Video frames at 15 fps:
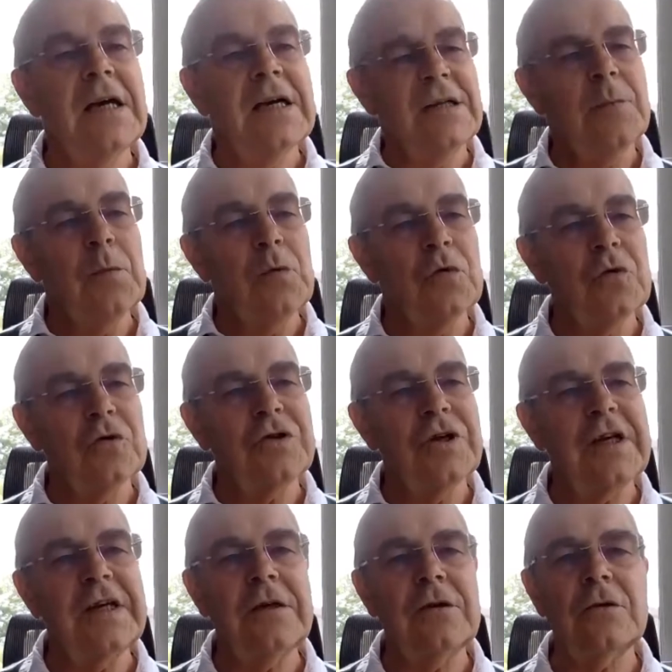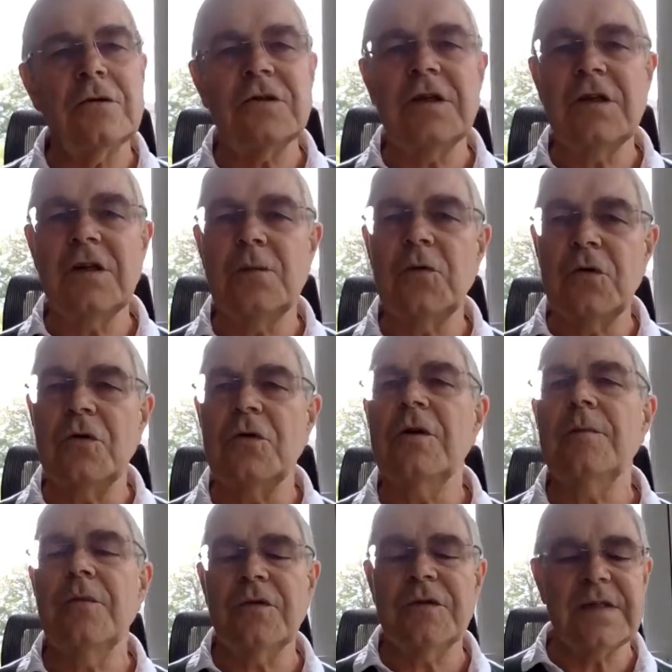and you're more on your heels and you're
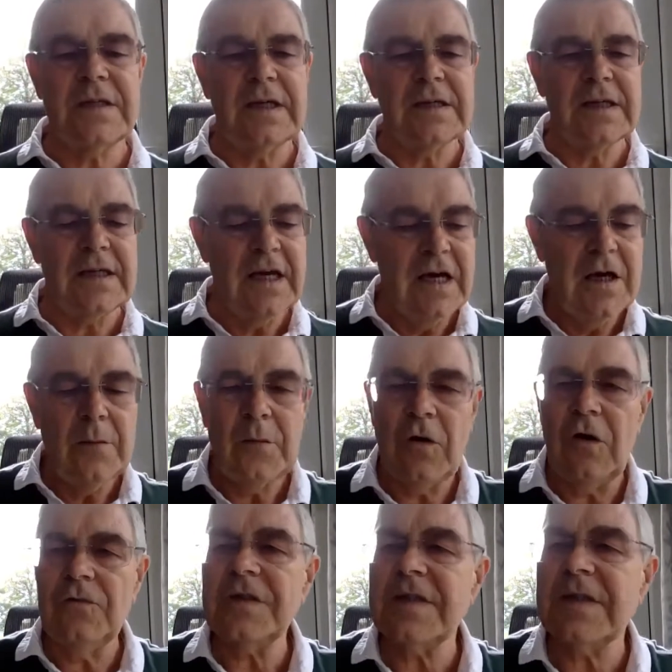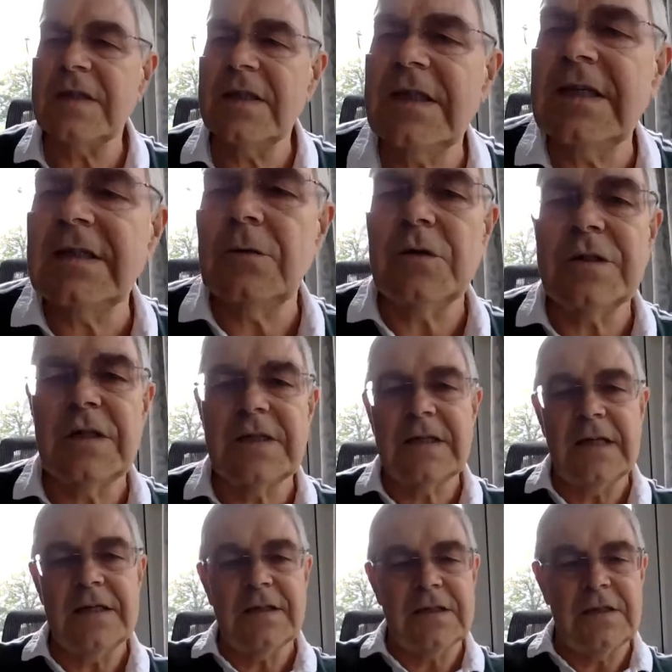more steady. But on the seat, what it
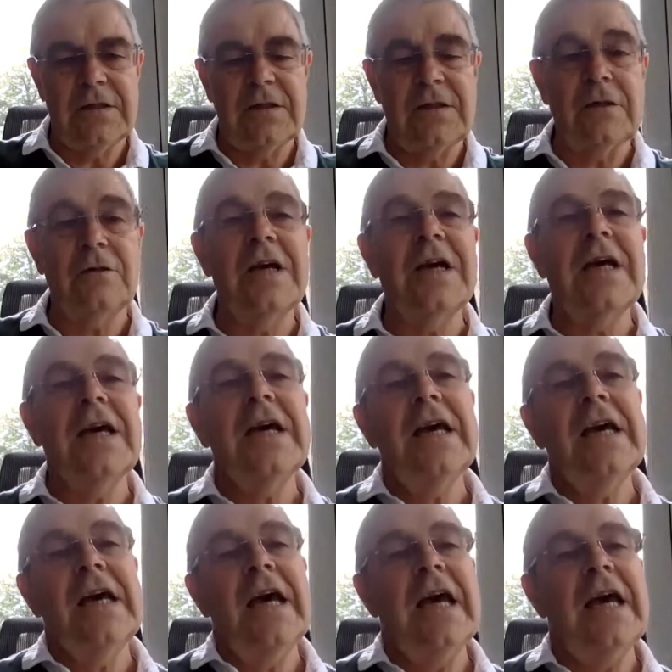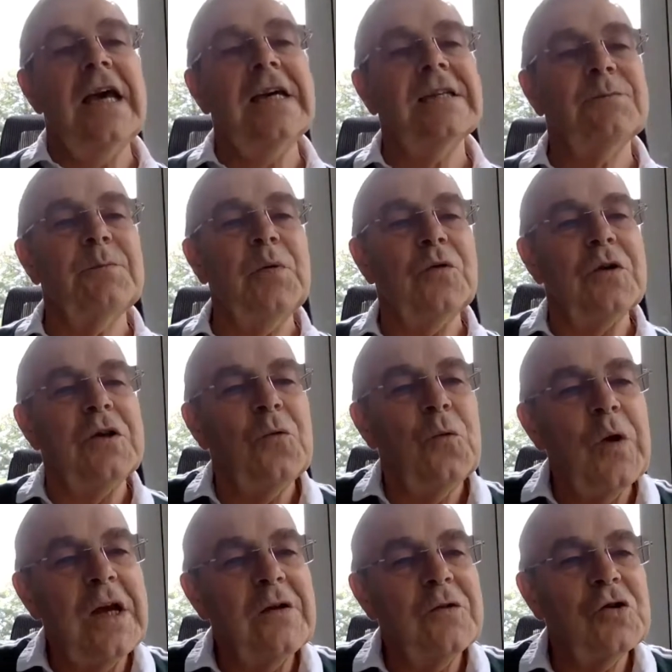tends to do is put you
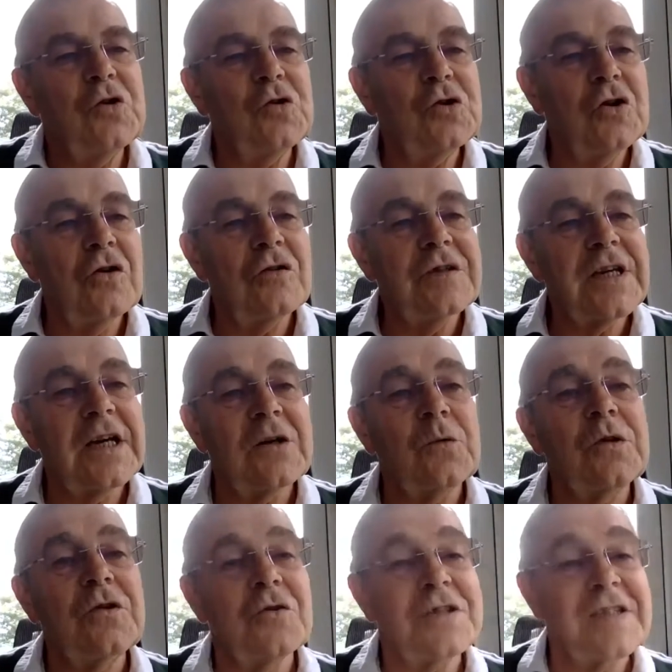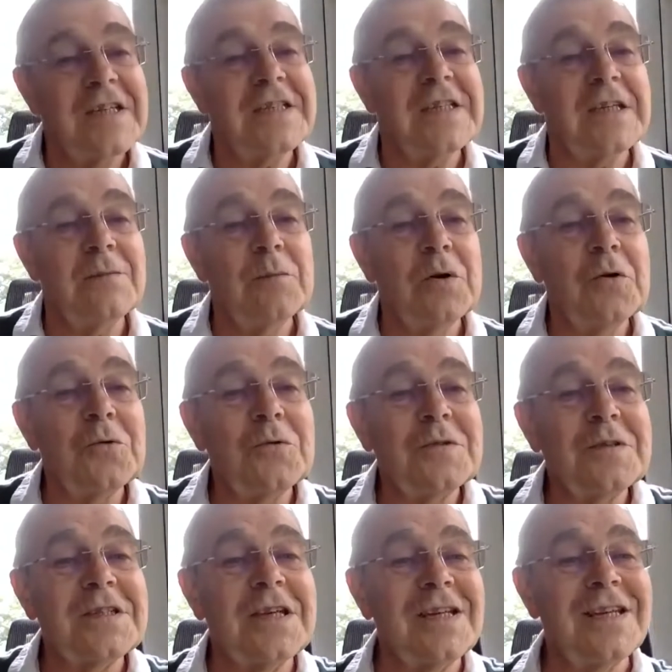in good contact with your sitting
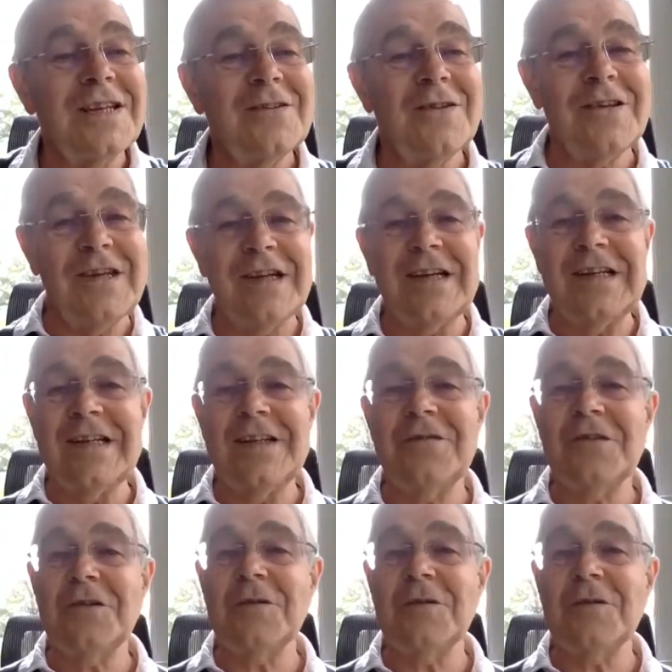bones that you can lift